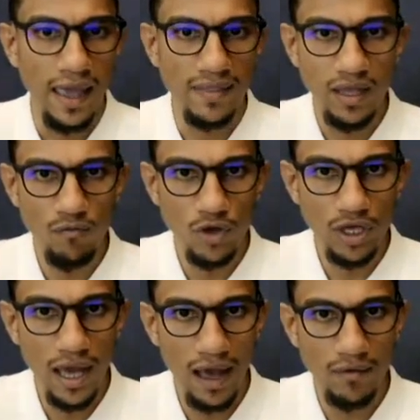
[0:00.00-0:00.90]
And then
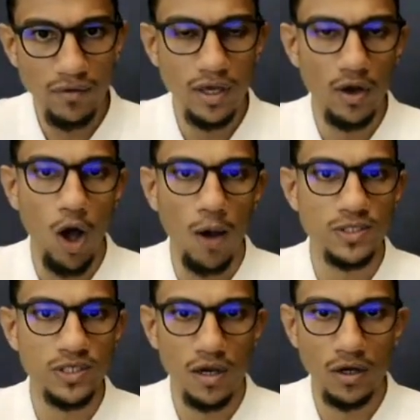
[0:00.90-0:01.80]
we have the
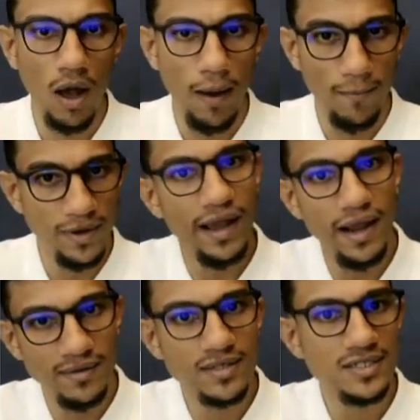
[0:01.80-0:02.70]
option to
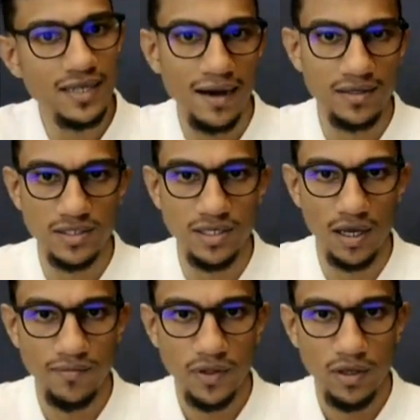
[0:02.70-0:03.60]
update the status here.